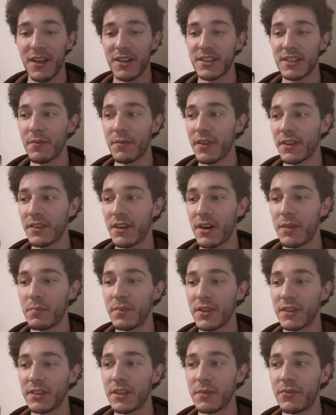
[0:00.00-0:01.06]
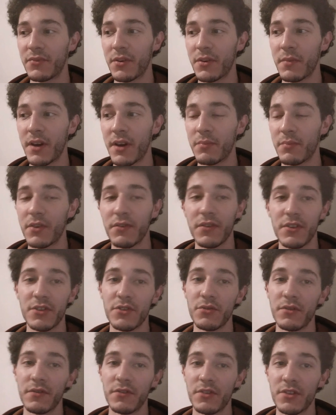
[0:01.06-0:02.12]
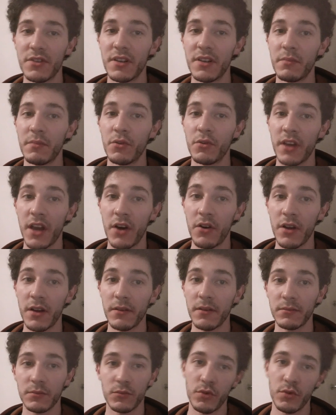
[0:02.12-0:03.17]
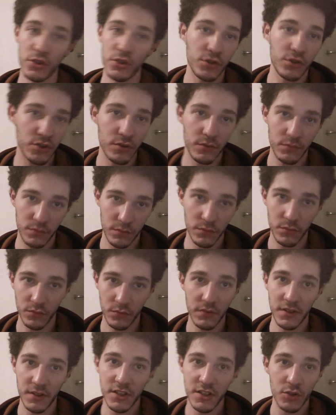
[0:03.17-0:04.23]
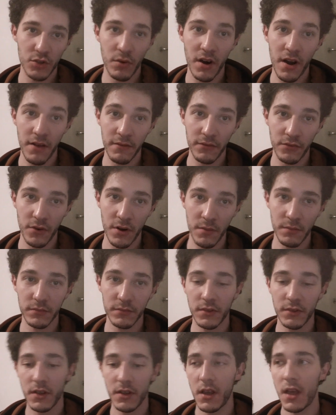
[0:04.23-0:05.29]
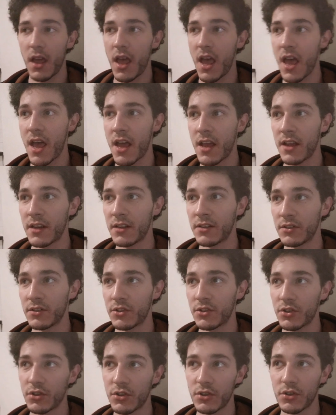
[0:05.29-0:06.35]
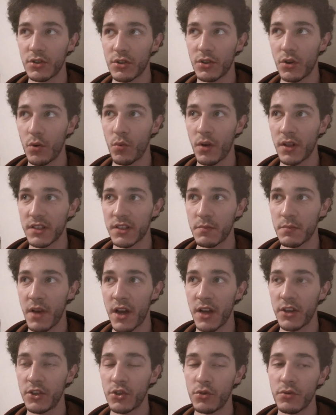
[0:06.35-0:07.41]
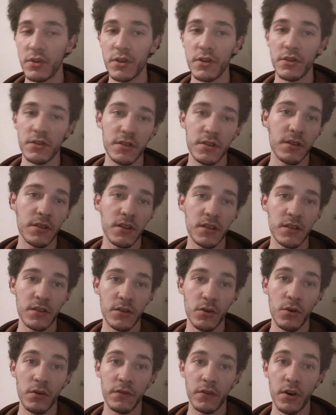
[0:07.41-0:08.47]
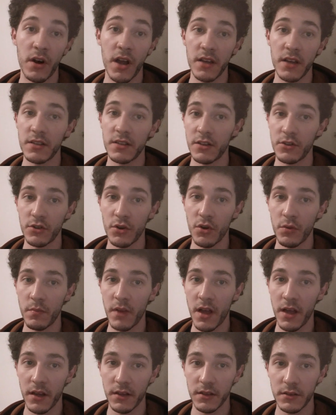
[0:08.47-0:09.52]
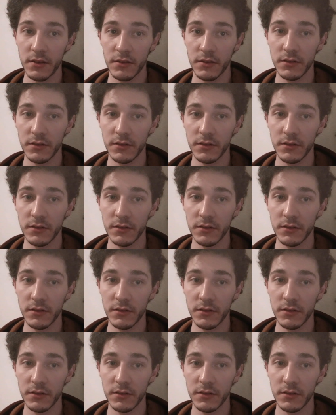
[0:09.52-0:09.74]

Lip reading: something that I picked up from my previous university in Bulgaria, which this is where I'm from. And once my 2 year studies are over, I intend to go back